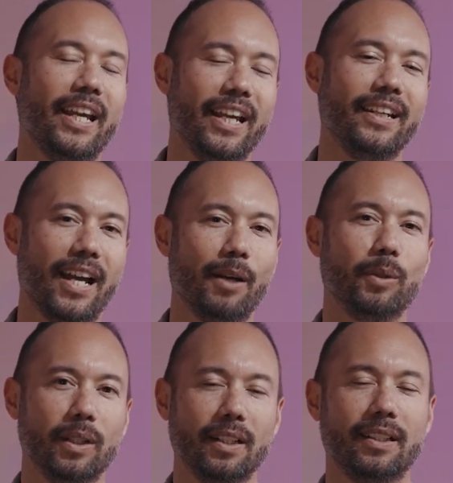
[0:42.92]
and I
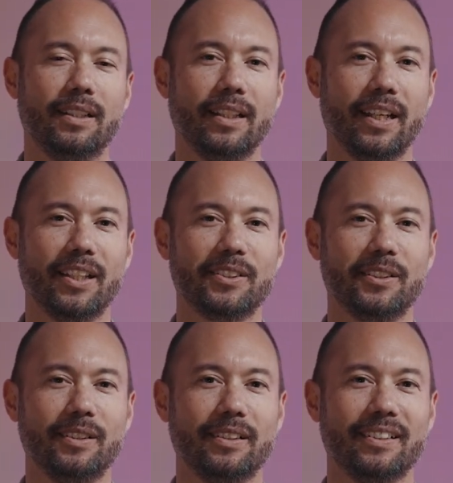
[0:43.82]
will
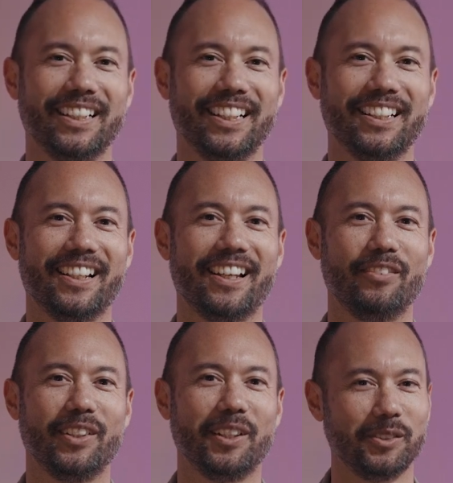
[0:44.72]
answer in
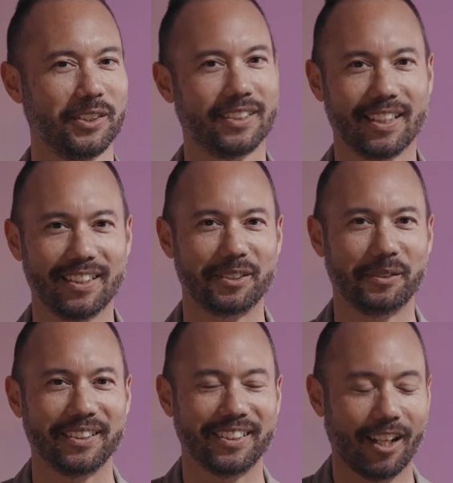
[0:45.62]
a video just like this
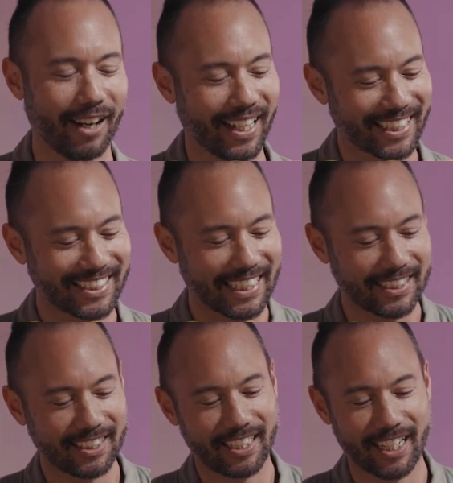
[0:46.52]
one. All right, let's get
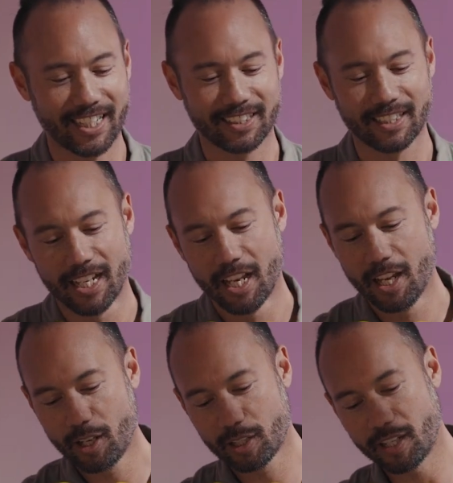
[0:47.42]
into today's
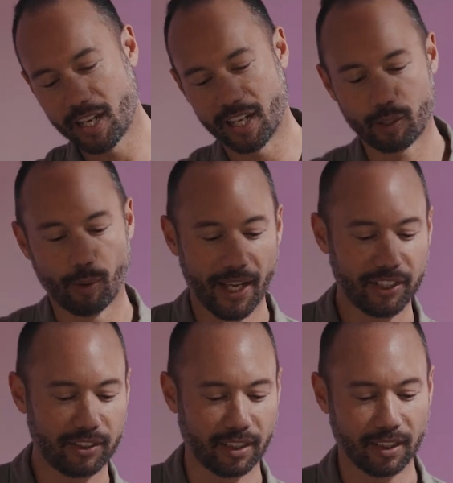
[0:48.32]
uh,
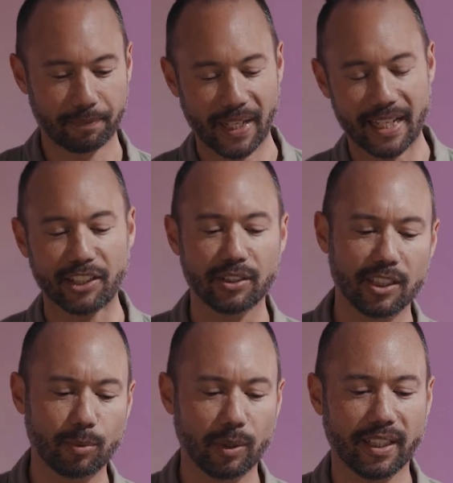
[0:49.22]
question. And actually,
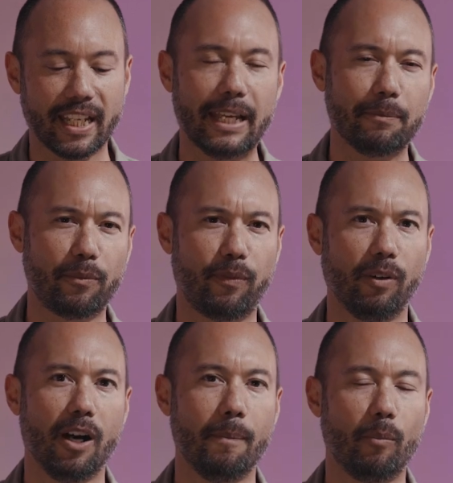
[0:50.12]
this one came
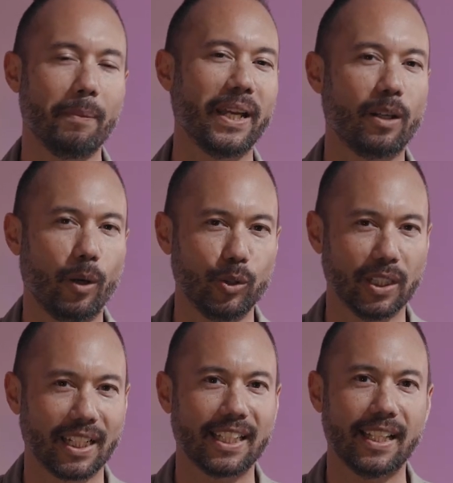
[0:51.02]
from one of my
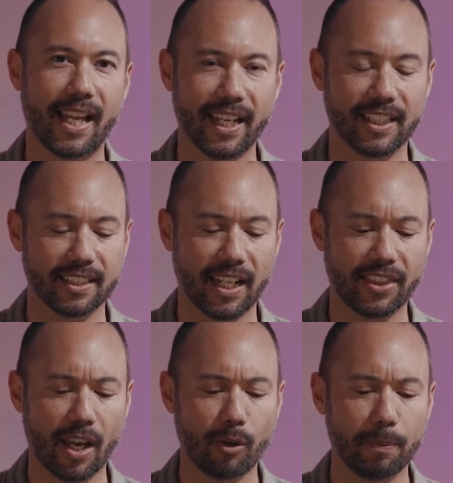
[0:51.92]
coaching clients that I
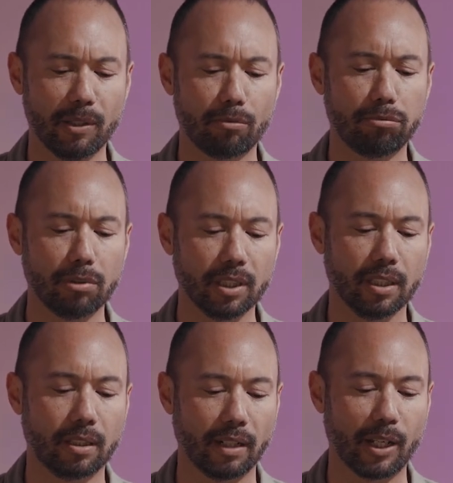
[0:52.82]
thought would be a
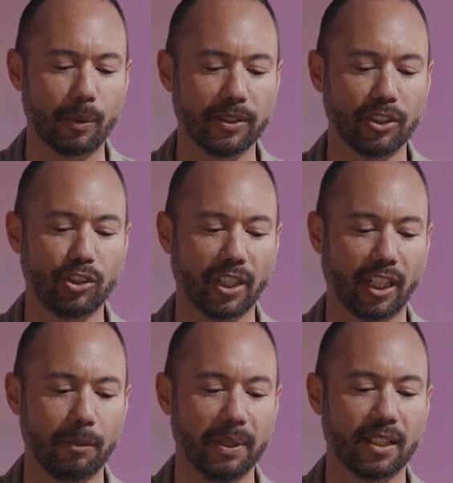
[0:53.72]
really great one to
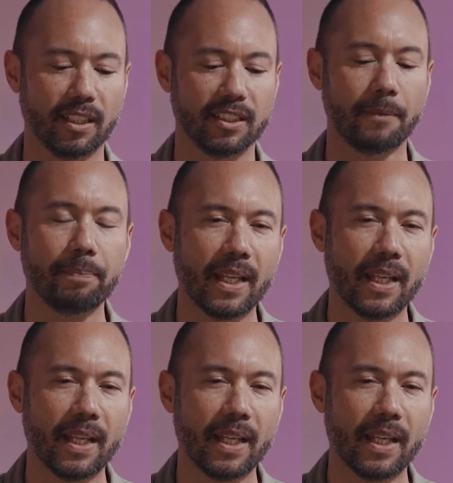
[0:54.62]
share because